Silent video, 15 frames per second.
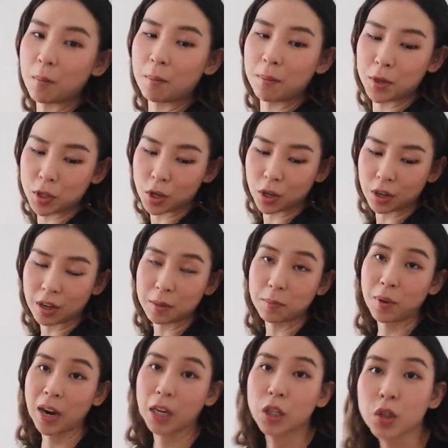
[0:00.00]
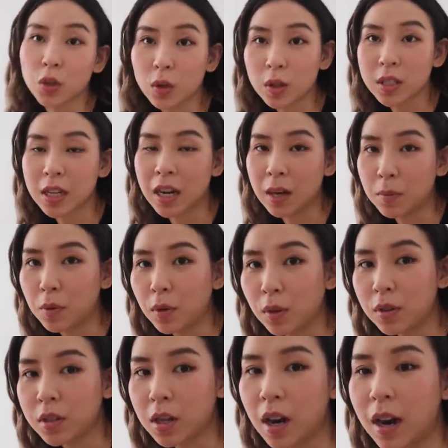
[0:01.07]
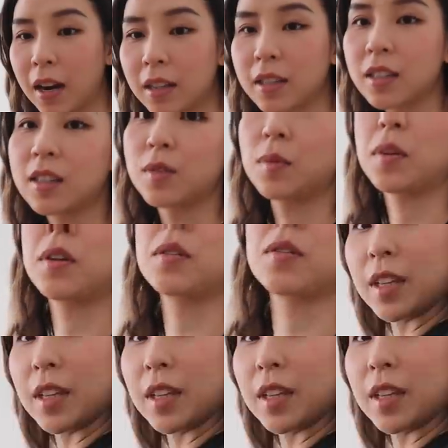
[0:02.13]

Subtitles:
maternity bike shorts, and I bought tights as well.